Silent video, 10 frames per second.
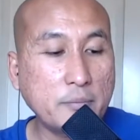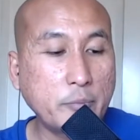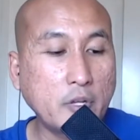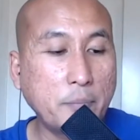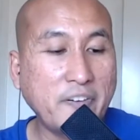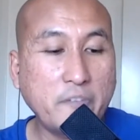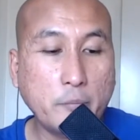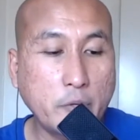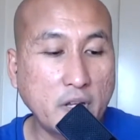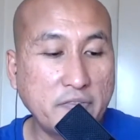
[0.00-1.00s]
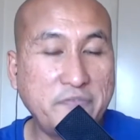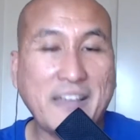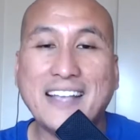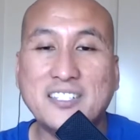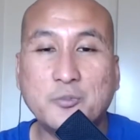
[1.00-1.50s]
pull a pull a
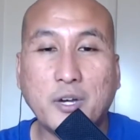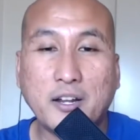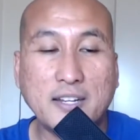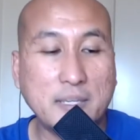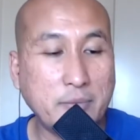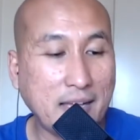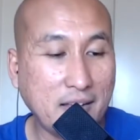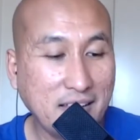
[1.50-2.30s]
fast one on him now.